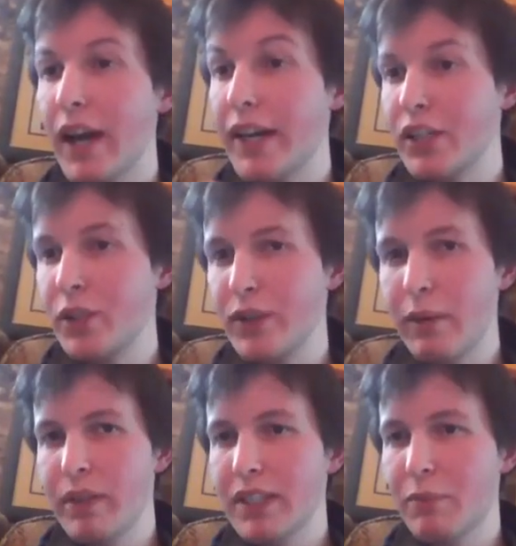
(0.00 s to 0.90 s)
I can do
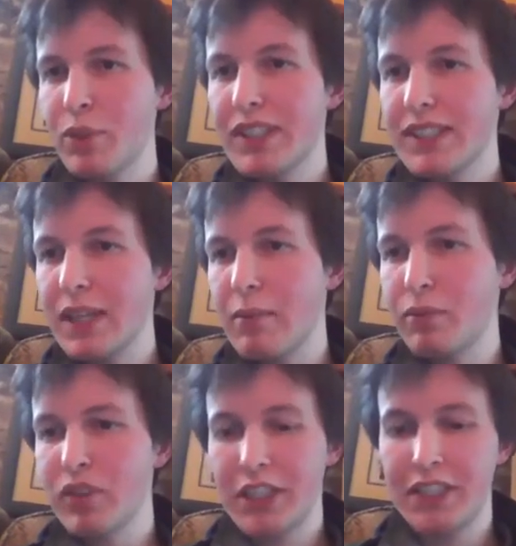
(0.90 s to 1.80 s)
that because I'm using the same
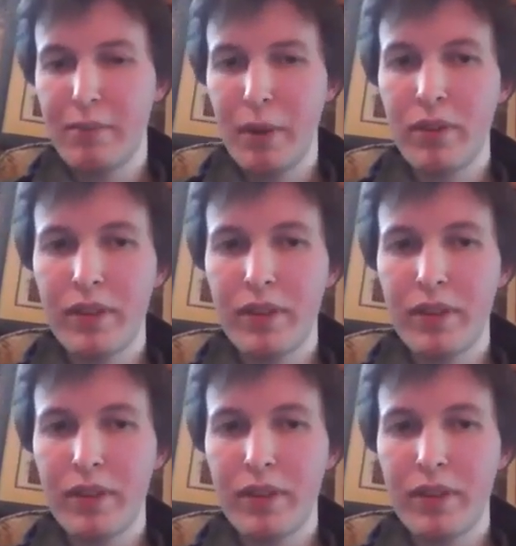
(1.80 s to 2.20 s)
abstractions for both.